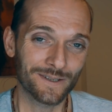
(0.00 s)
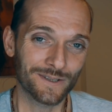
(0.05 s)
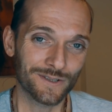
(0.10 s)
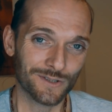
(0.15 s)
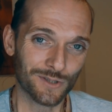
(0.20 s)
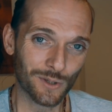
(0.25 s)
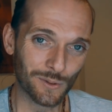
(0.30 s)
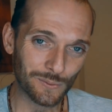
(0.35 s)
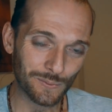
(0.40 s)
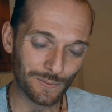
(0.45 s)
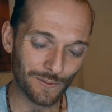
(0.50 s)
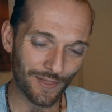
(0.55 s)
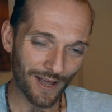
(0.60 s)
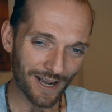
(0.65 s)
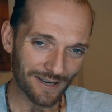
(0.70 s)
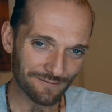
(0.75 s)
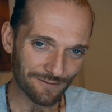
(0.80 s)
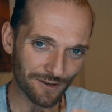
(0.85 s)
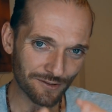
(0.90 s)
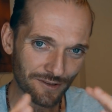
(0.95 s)
So
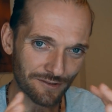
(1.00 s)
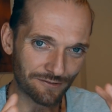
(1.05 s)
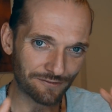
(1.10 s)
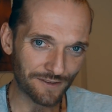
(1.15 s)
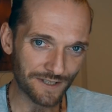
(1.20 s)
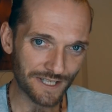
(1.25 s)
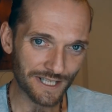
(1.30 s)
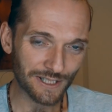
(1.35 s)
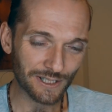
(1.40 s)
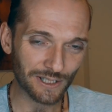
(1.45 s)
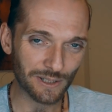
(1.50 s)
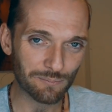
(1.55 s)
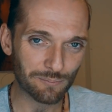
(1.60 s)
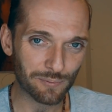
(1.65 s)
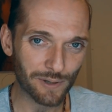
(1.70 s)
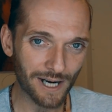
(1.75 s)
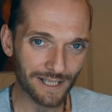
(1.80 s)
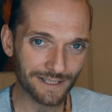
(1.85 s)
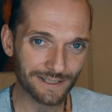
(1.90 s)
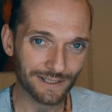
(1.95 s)
that very physical and
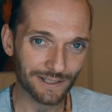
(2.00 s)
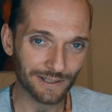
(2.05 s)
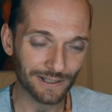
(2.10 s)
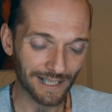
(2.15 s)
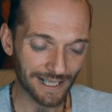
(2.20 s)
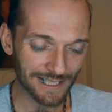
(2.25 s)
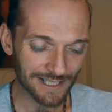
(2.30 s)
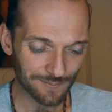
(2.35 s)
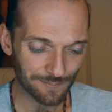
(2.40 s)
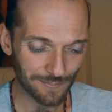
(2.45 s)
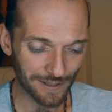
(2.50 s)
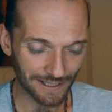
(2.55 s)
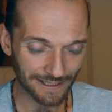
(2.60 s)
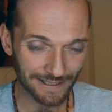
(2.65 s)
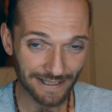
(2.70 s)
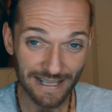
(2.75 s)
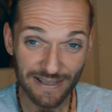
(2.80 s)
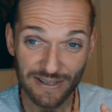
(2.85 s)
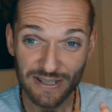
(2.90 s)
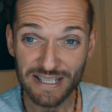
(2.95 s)
practical aspect,
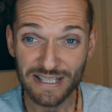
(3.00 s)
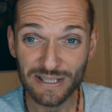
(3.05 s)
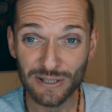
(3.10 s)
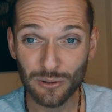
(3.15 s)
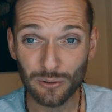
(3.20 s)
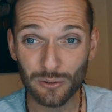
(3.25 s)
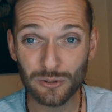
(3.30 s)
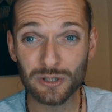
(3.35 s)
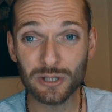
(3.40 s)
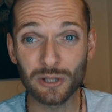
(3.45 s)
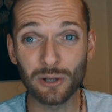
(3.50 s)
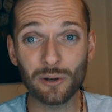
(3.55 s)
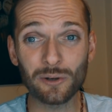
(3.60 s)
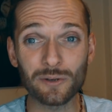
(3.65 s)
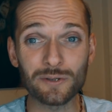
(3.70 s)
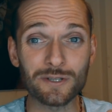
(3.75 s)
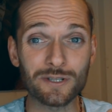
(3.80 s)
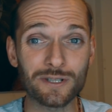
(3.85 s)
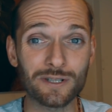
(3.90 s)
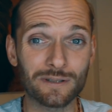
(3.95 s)
that those
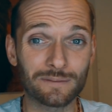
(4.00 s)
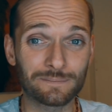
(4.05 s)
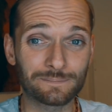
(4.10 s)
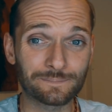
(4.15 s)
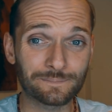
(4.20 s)
laws